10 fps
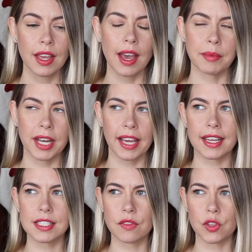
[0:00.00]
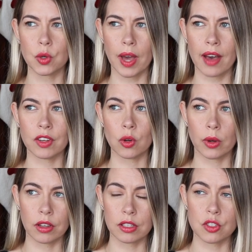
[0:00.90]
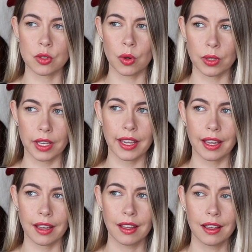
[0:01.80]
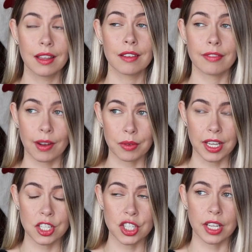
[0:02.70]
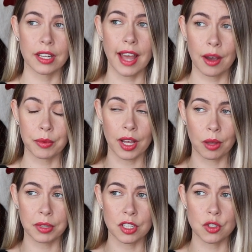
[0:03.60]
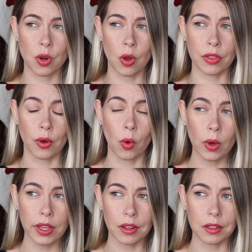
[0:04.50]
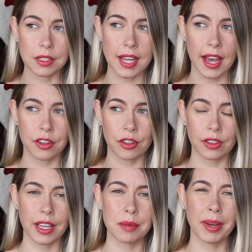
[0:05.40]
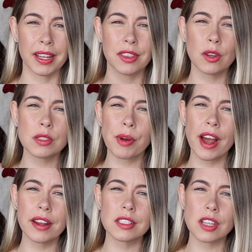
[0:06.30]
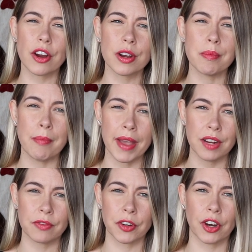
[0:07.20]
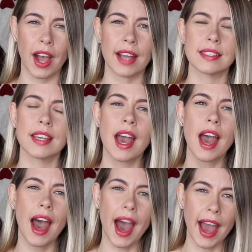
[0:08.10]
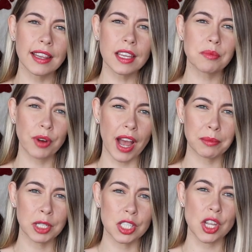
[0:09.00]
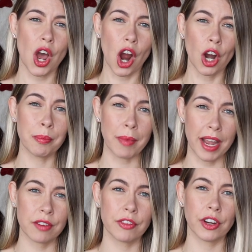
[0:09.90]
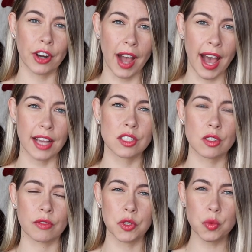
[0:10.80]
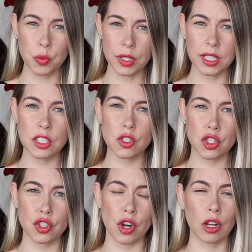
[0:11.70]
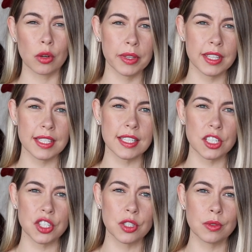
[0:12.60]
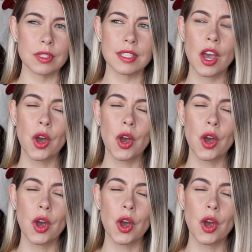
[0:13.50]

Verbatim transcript: I mean, I guess if you have an oil controlling foundation that would help control the oils on your lid, but those products aren't made for your eyes. Eyelid primers are made for your eyes, so if you really struggle with these issues,